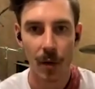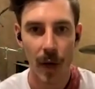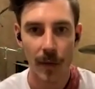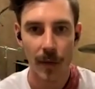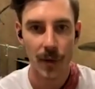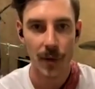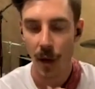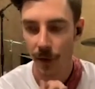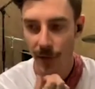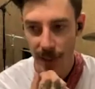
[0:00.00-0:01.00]
Those are all of the
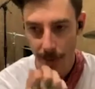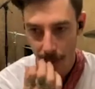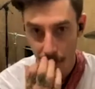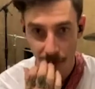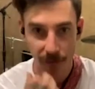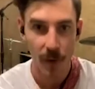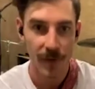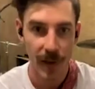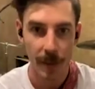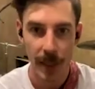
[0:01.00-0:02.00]
same membraphone
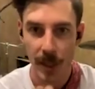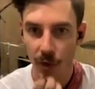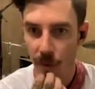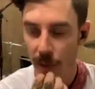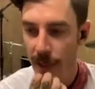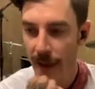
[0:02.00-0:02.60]
family instruments.